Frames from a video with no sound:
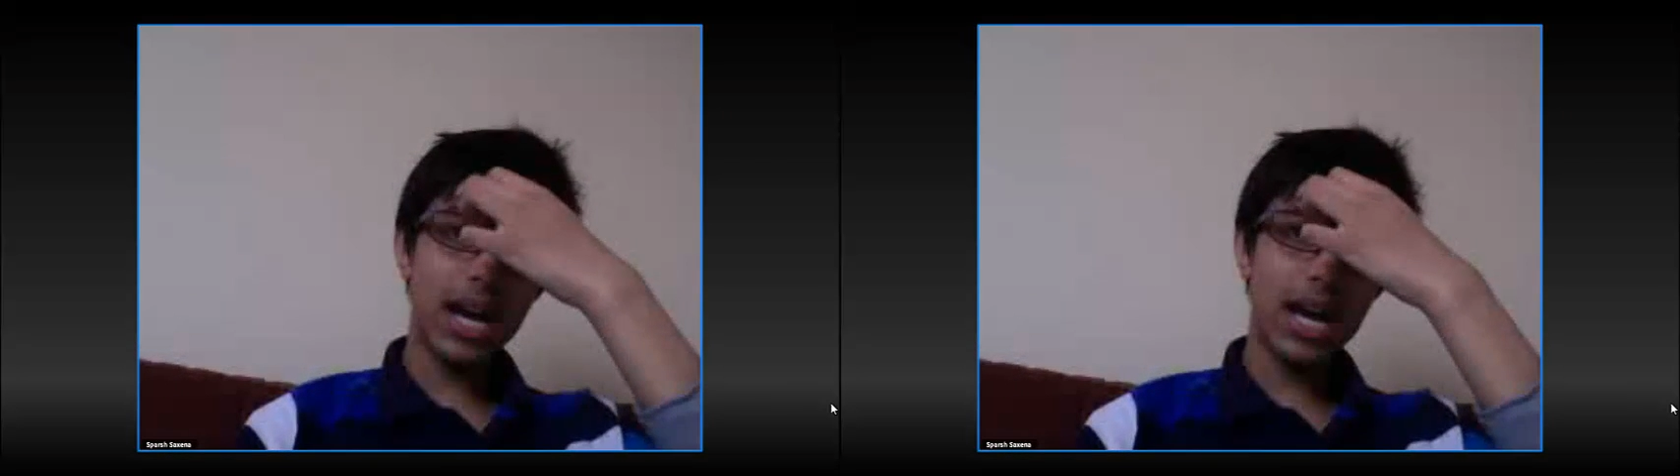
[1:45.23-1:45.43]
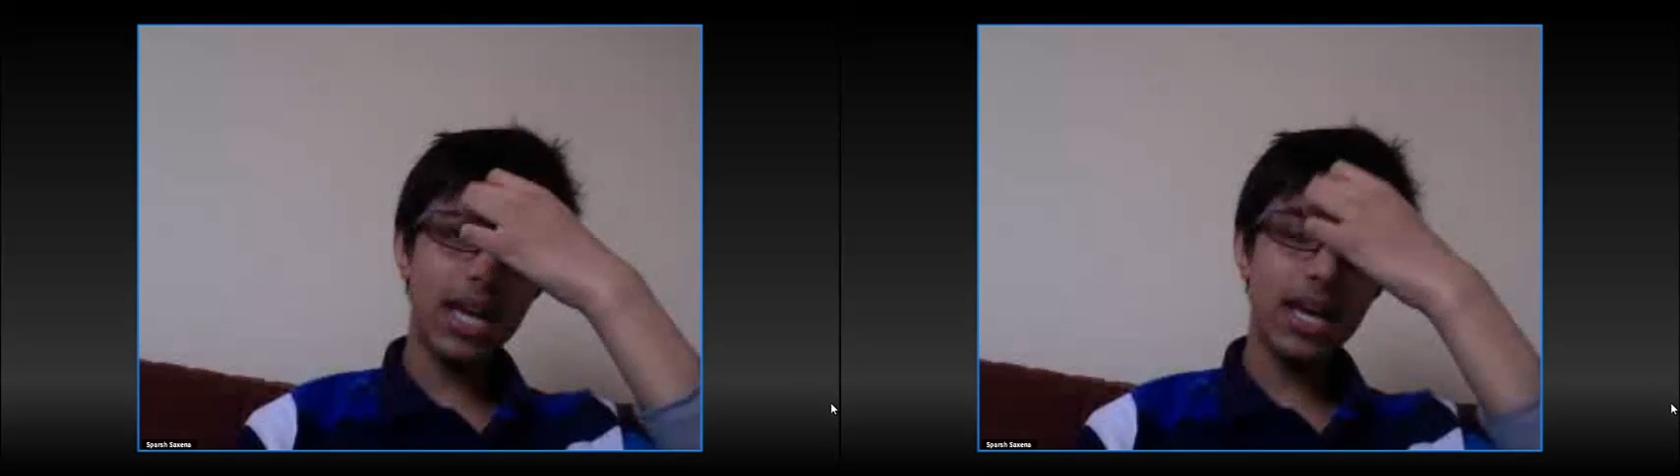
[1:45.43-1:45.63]

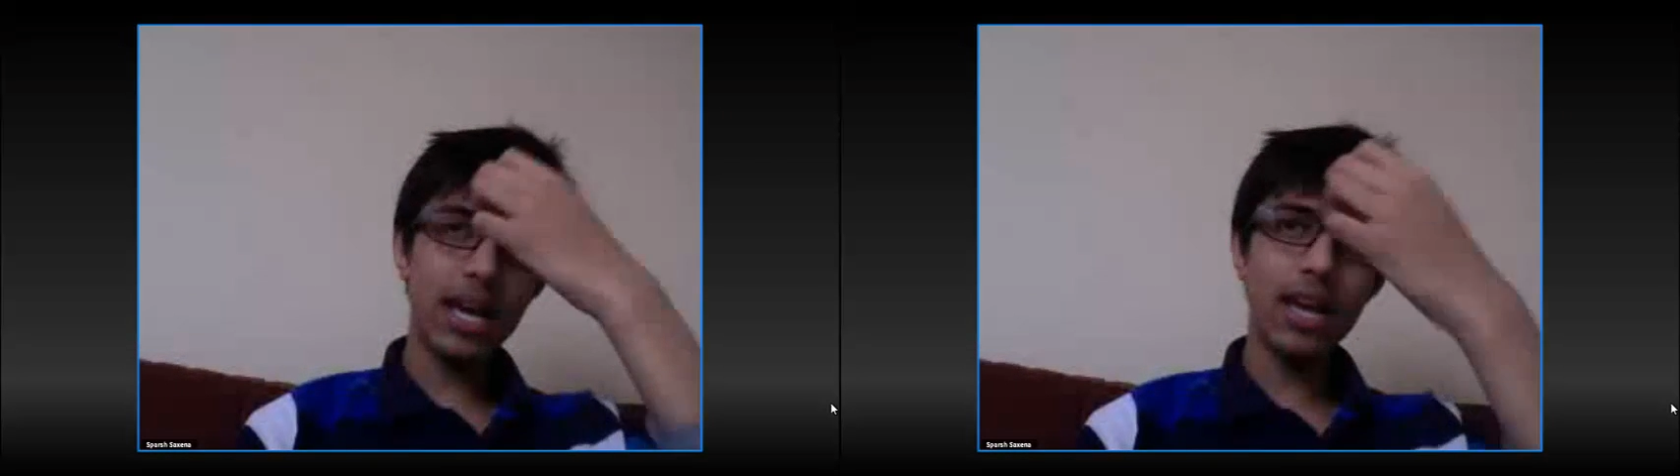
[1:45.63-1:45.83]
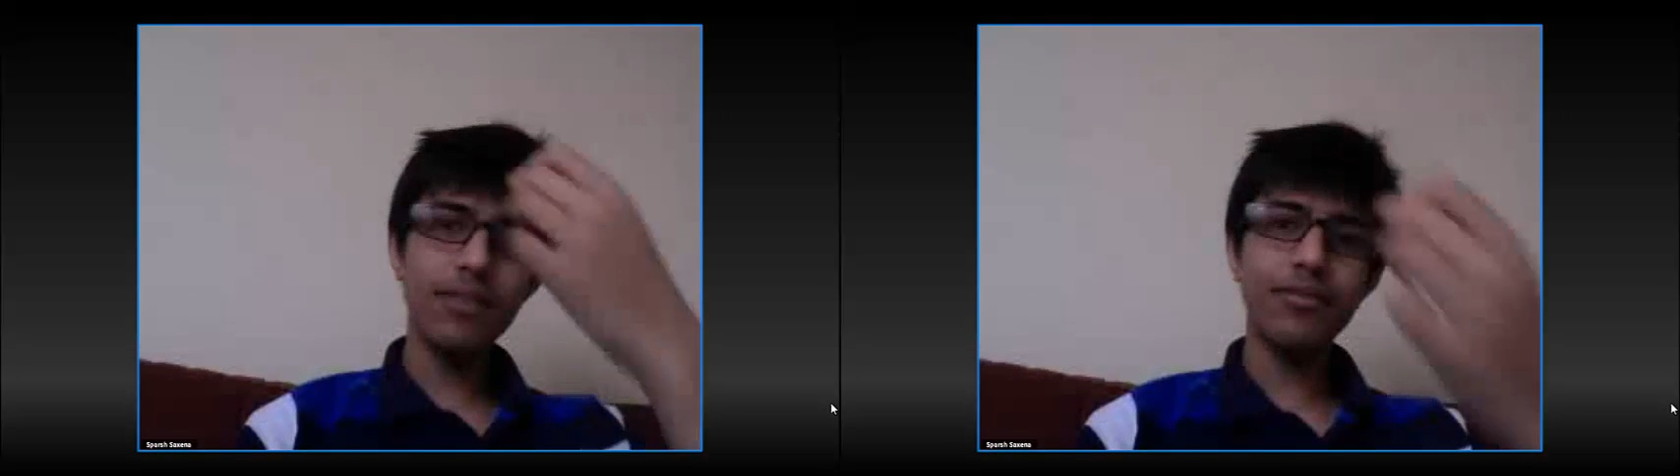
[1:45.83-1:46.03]

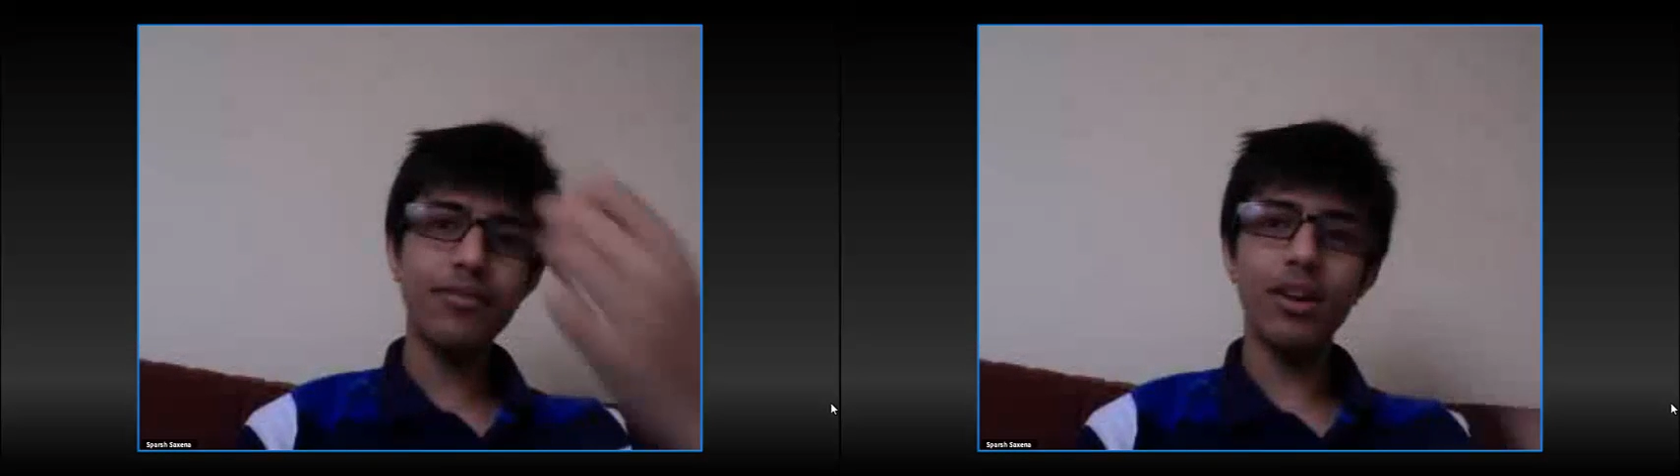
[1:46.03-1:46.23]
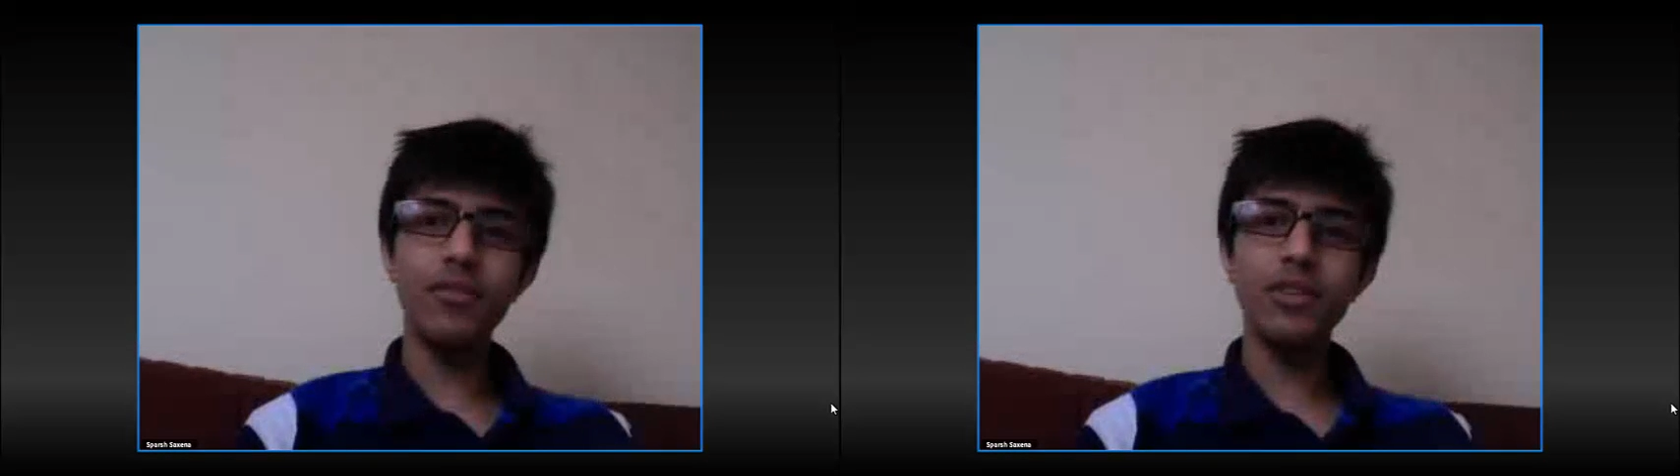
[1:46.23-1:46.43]

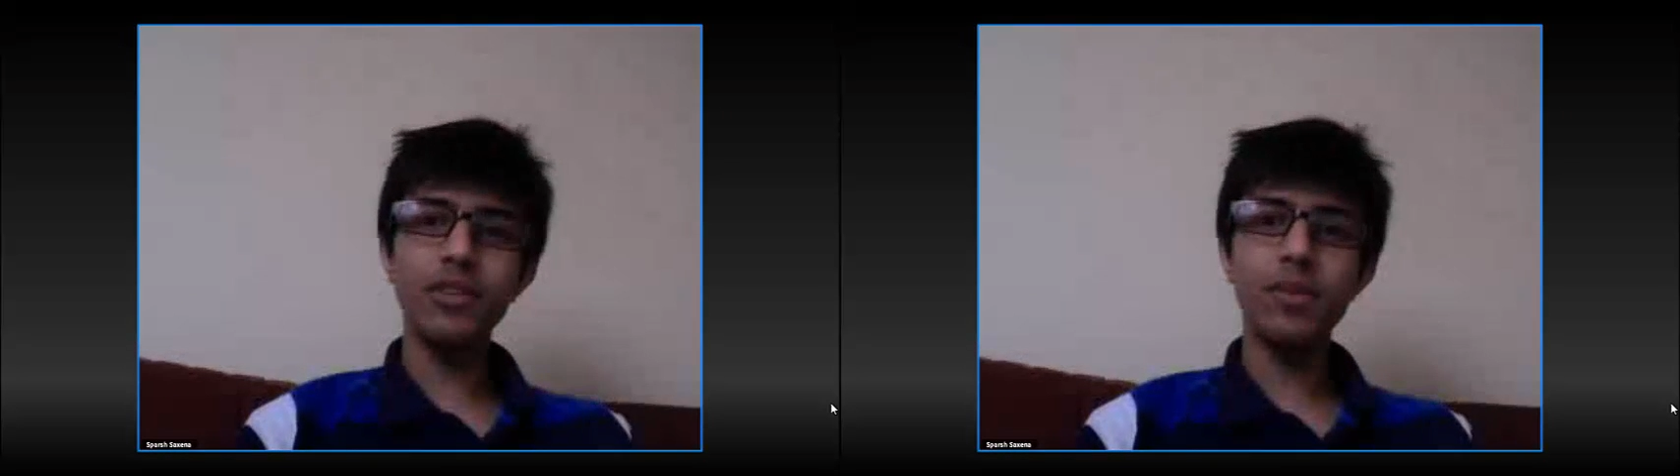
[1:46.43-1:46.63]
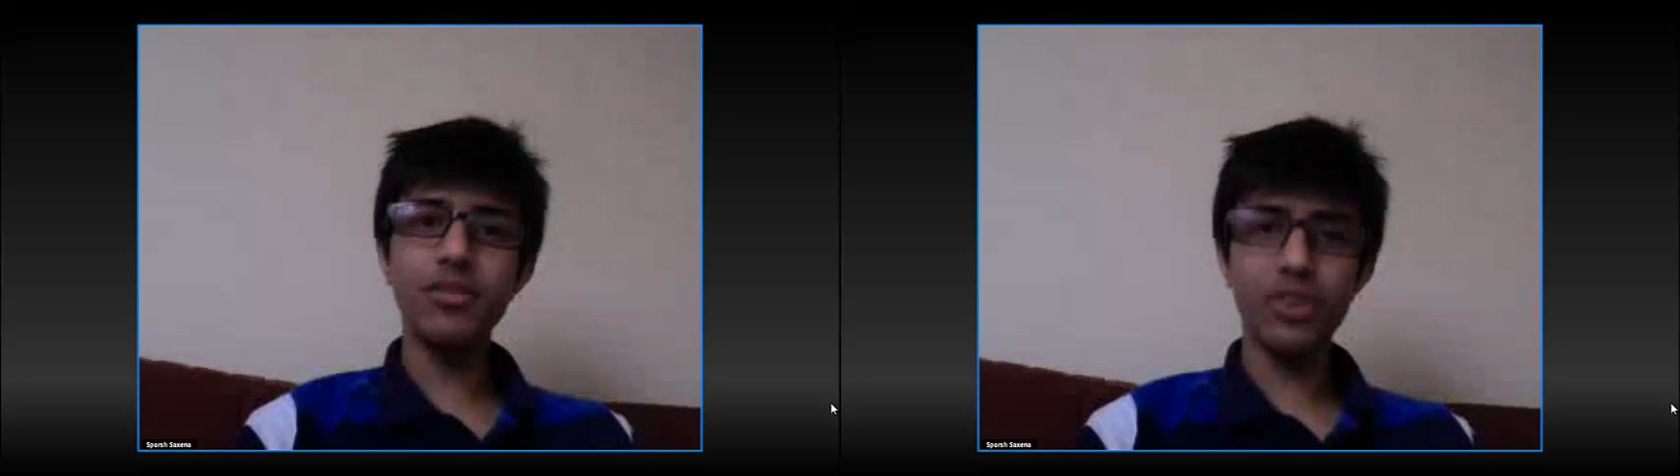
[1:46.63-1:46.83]
I've always been